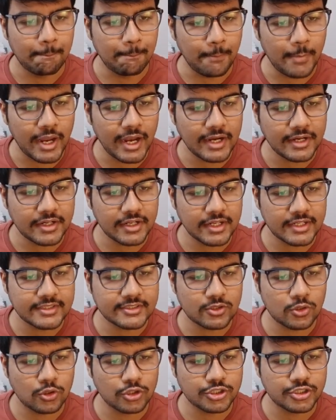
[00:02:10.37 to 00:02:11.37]

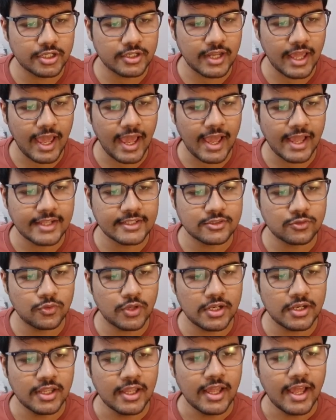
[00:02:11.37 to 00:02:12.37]
matrix quotient as
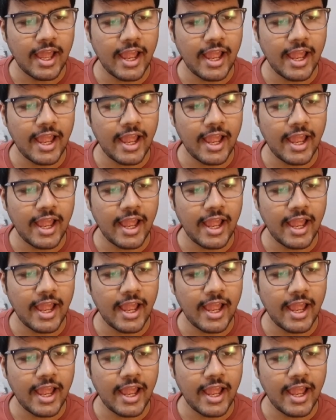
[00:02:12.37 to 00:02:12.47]
well